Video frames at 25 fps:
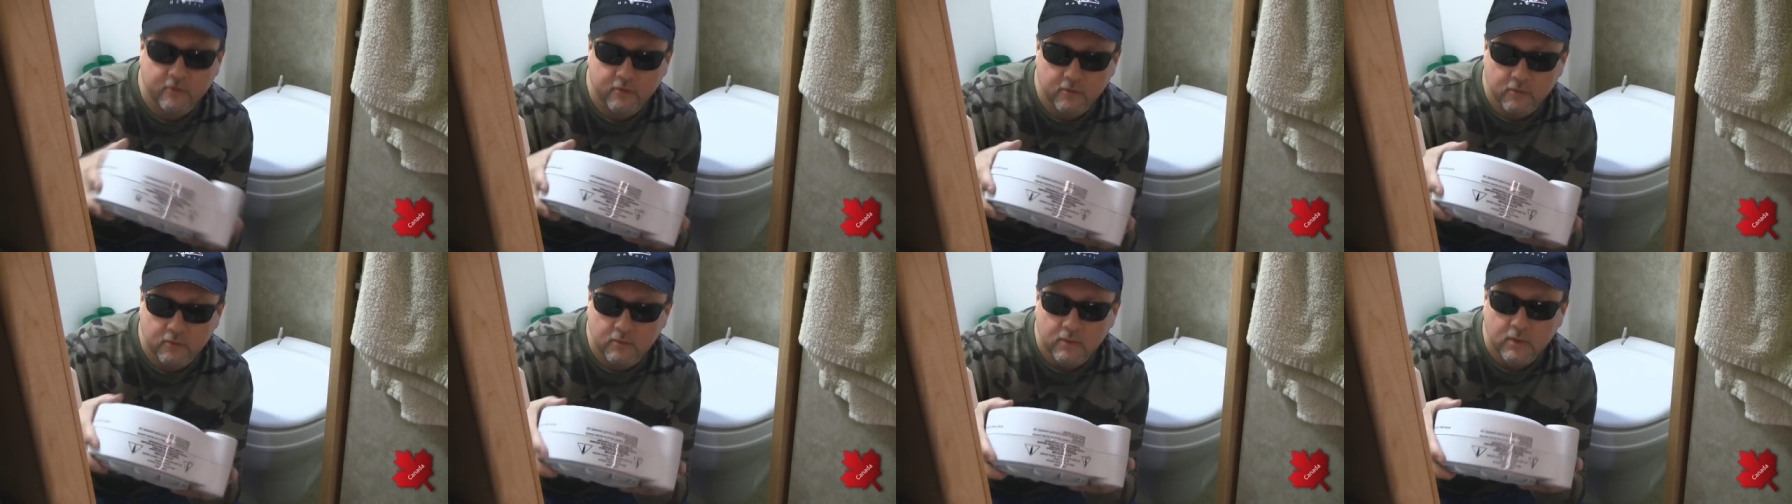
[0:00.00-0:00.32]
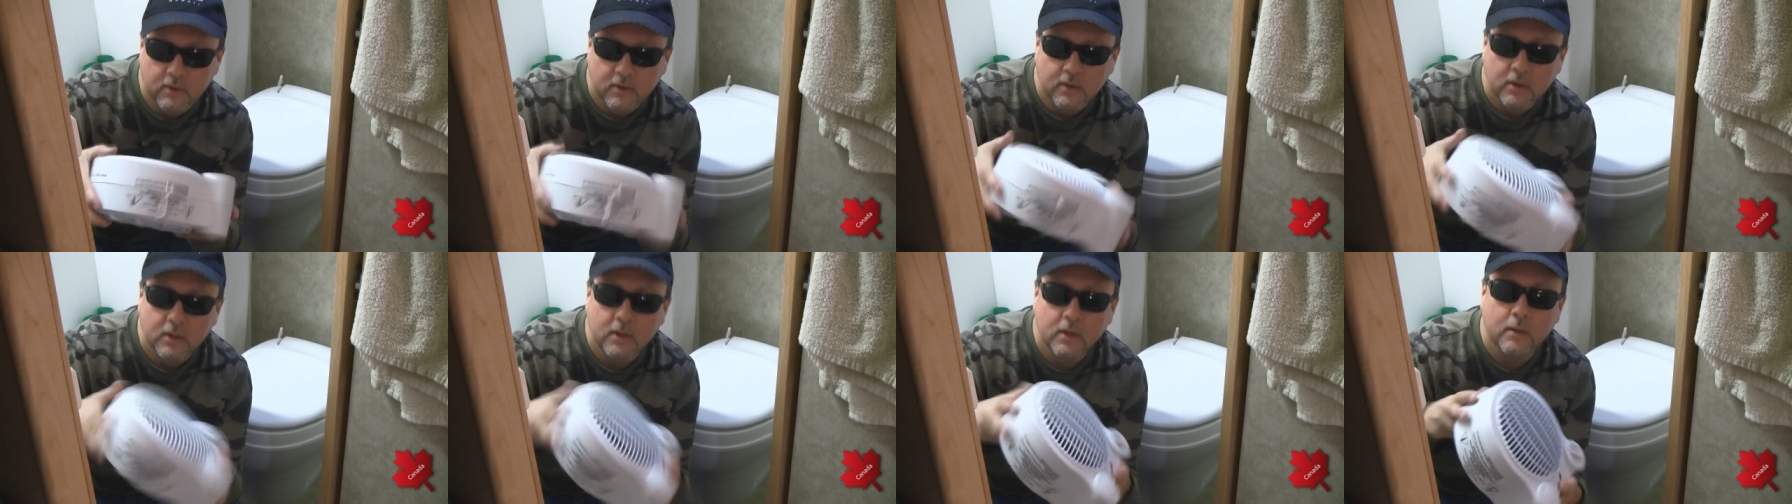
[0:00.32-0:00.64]
to
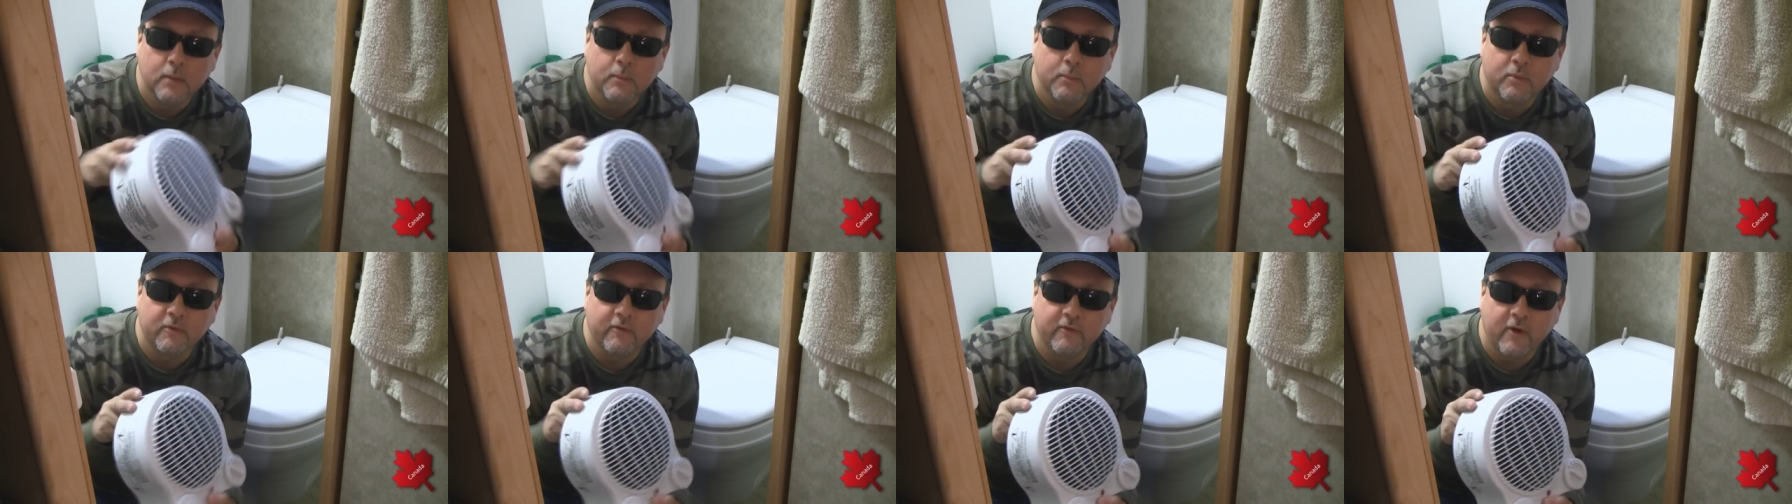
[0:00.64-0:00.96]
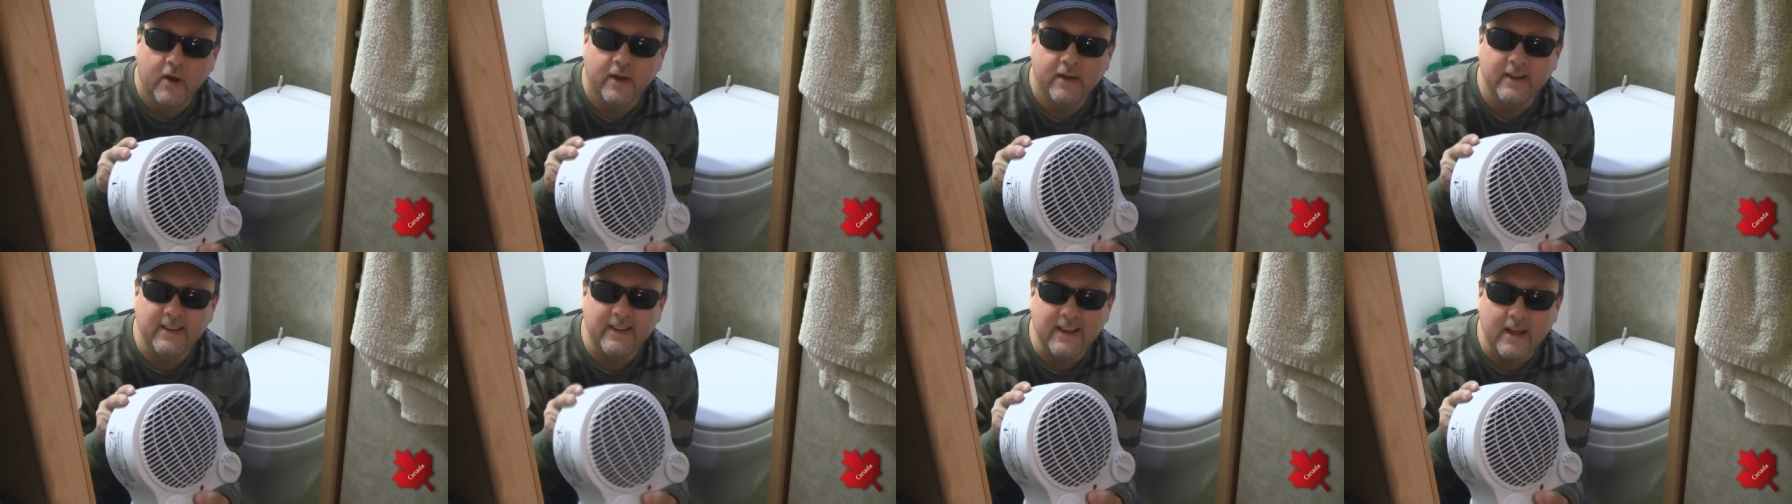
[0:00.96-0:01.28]

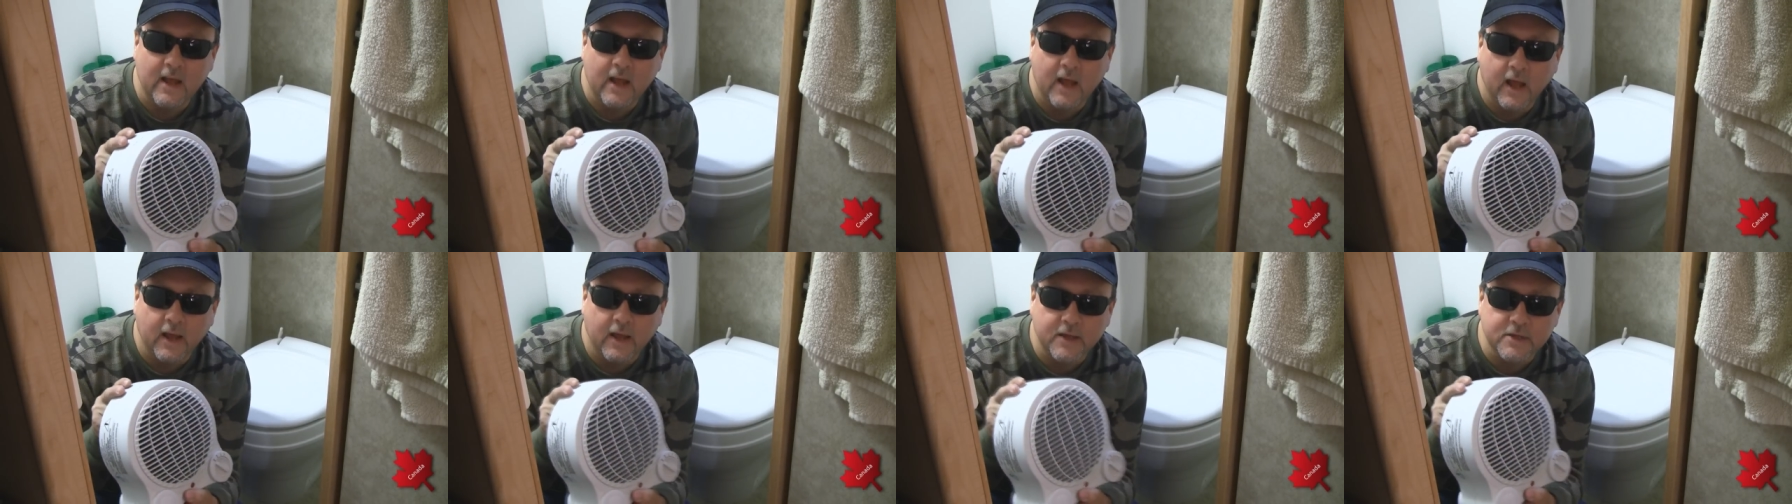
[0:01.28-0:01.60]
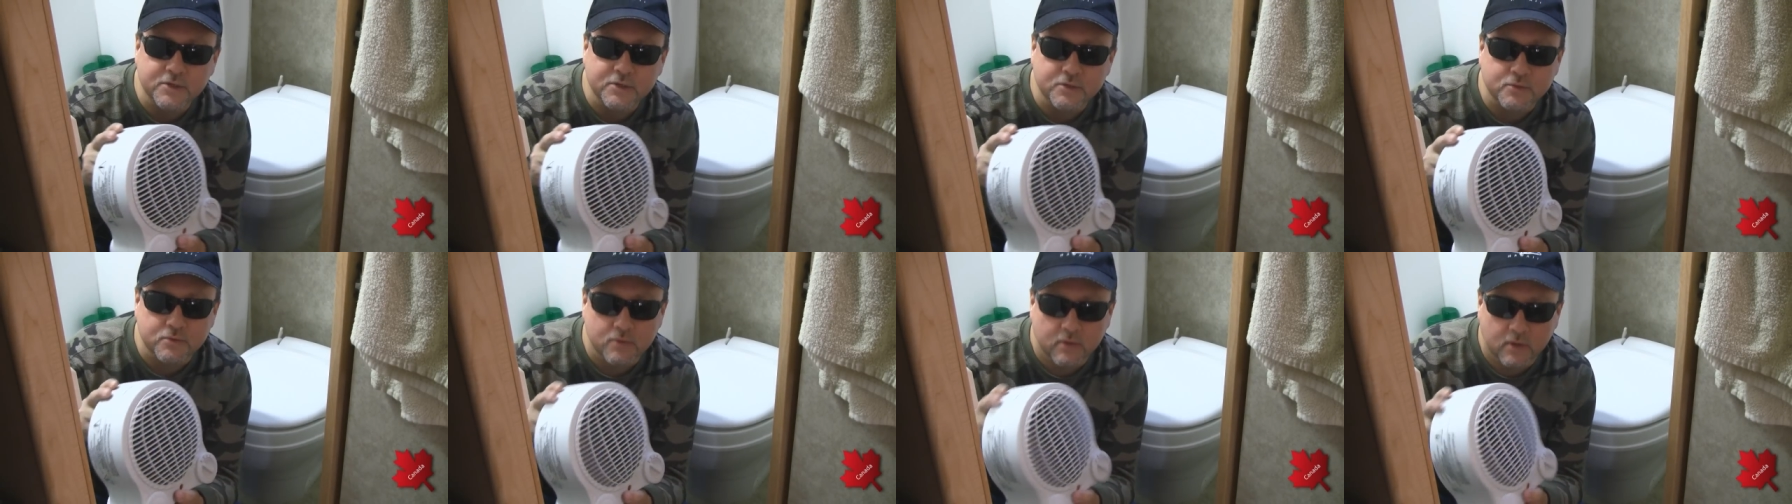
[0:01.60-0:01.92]
provide an
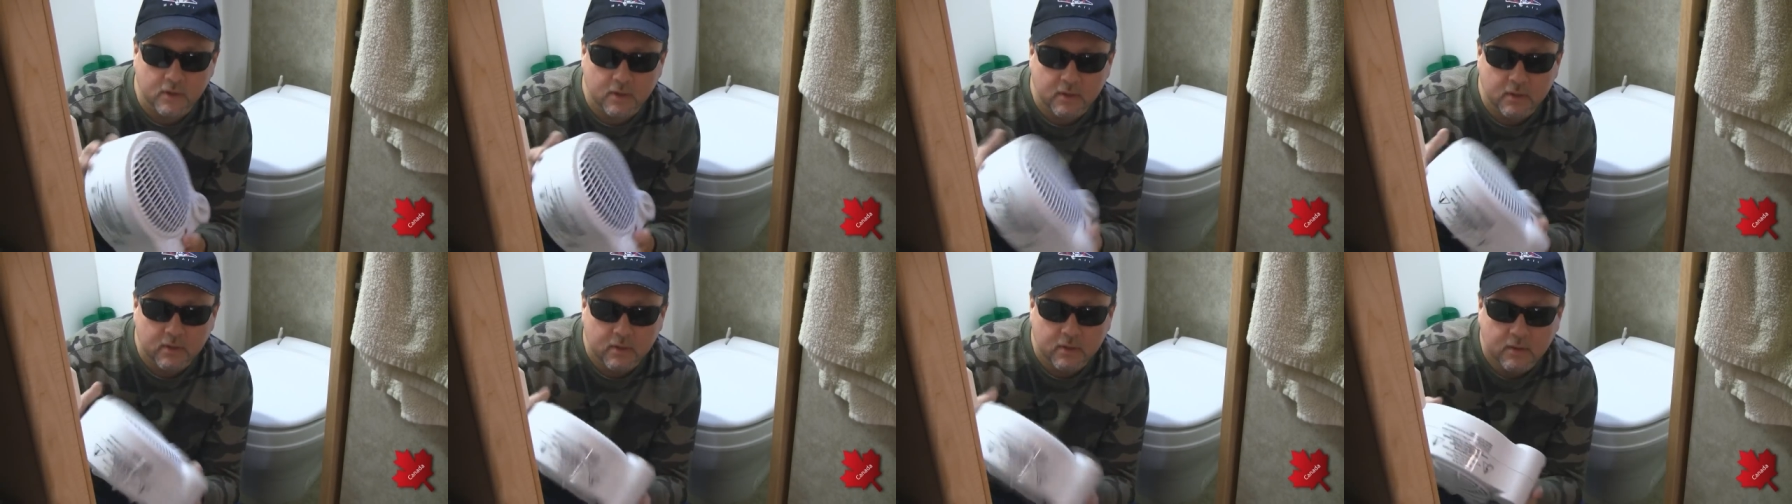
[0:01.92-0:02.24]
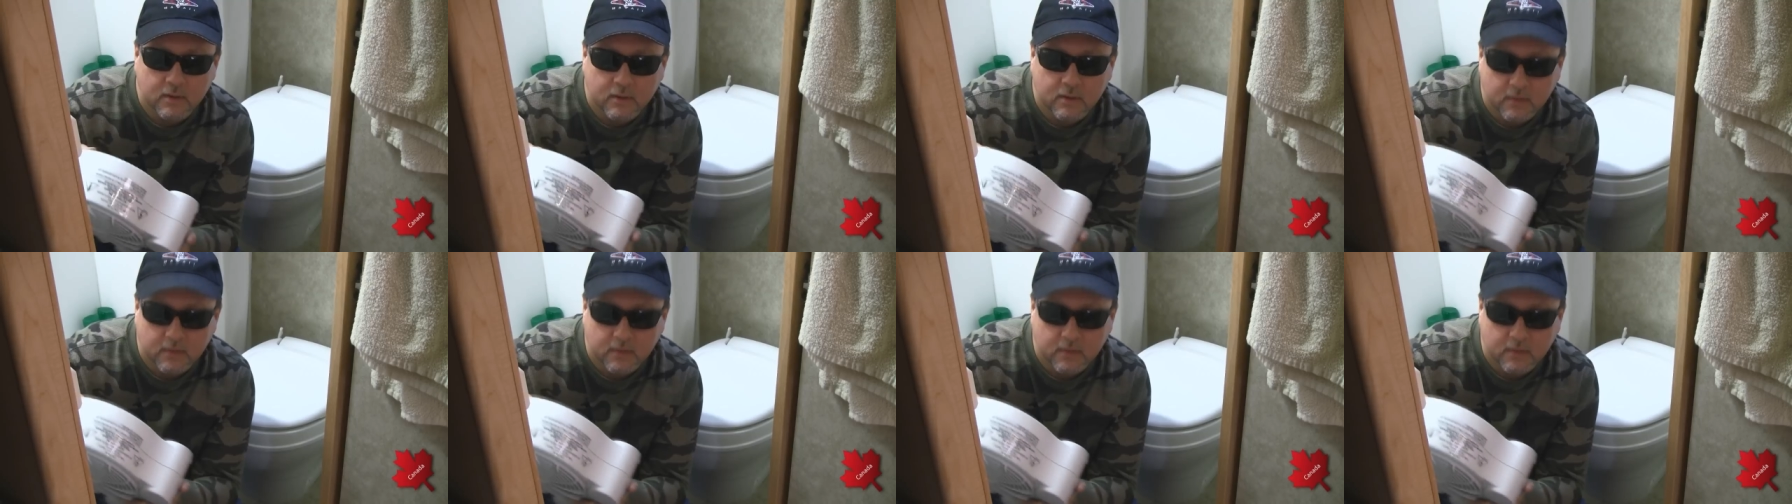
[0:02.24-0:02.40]
extra